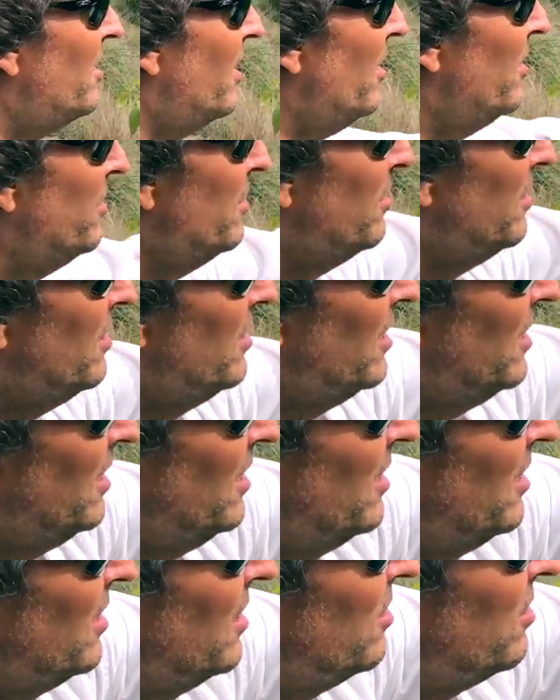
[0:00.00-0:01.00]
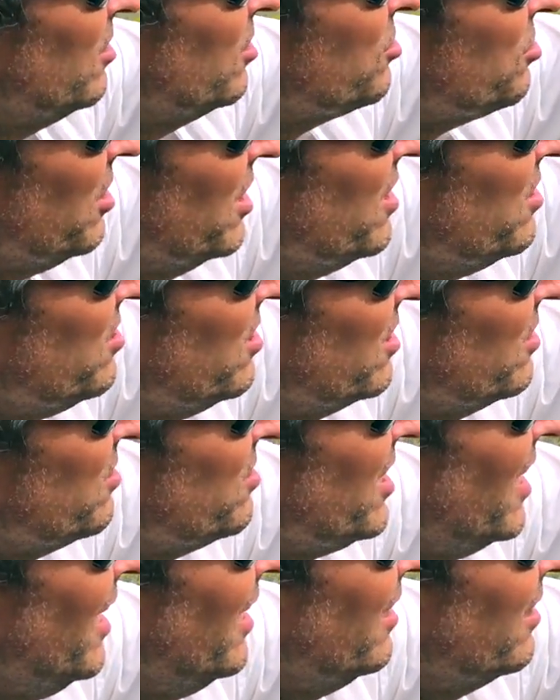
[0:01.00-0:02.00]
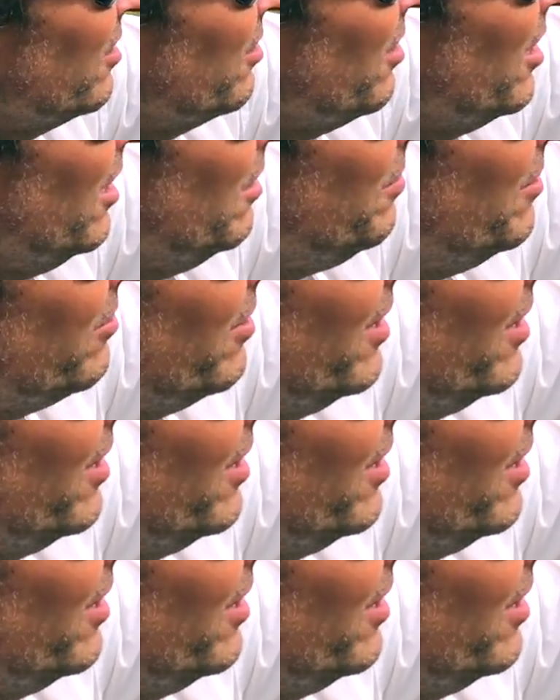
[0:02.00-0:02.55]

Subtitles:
though the trees that are starting to grow up